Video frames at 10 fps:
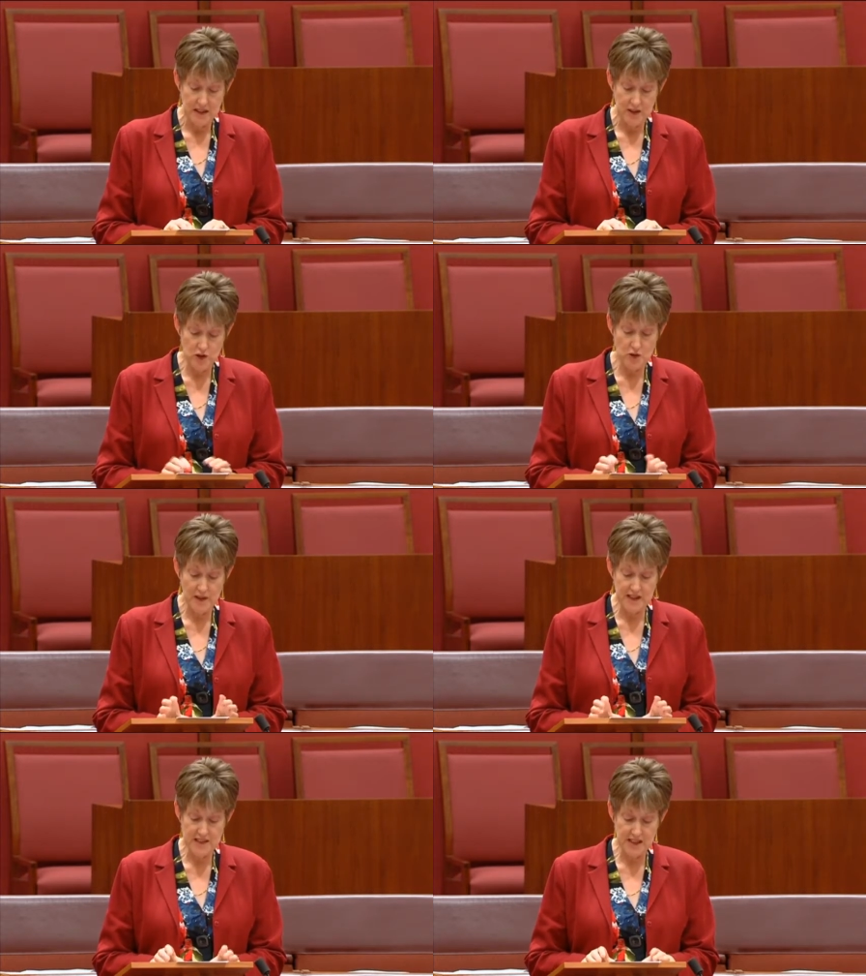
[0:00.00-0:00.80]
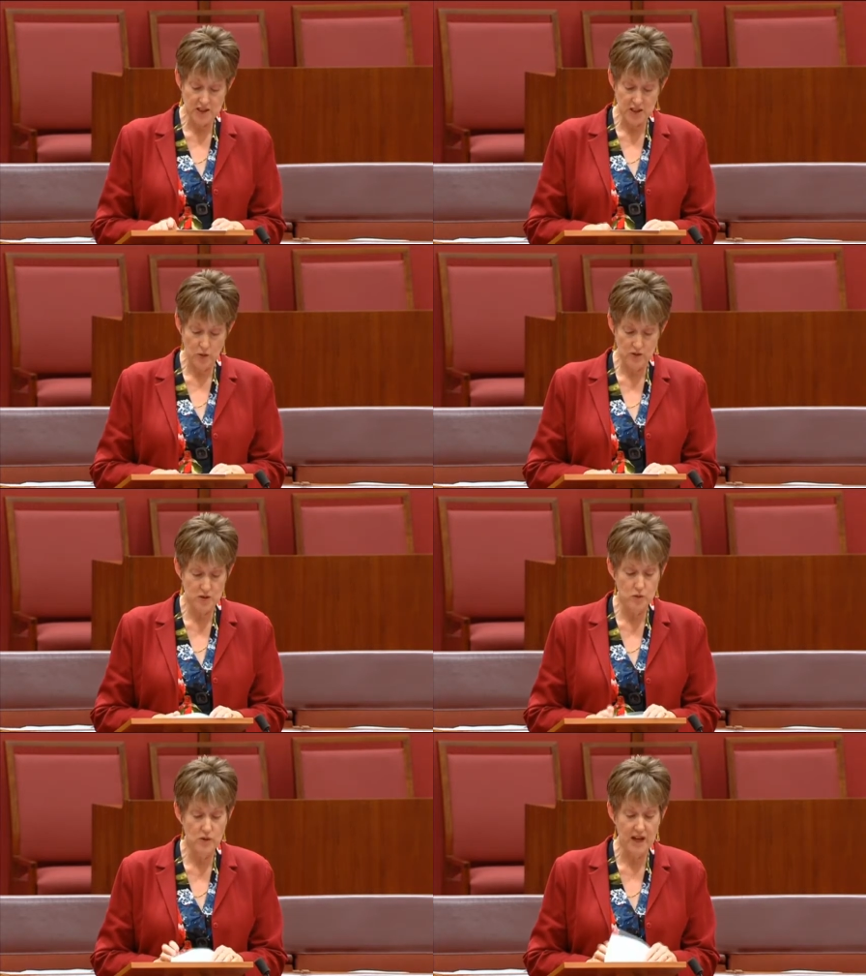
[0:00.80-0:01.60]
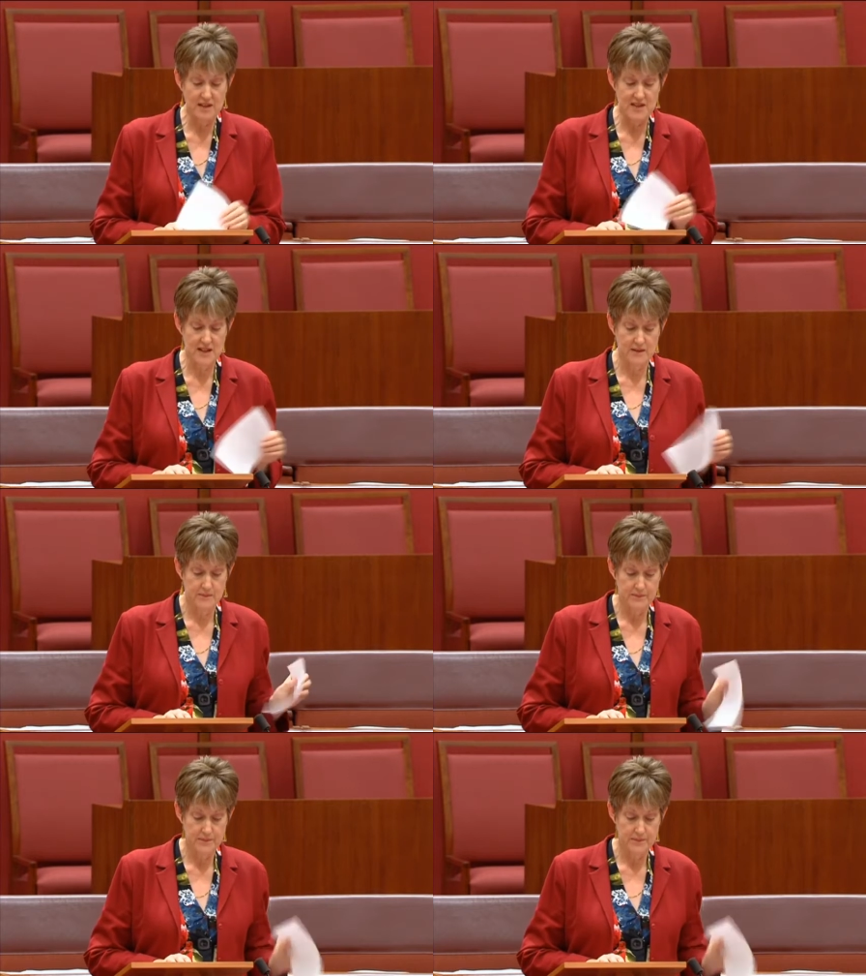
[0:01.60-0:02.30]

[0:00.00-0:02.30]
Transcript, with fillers: usually a teacher or school counsellor.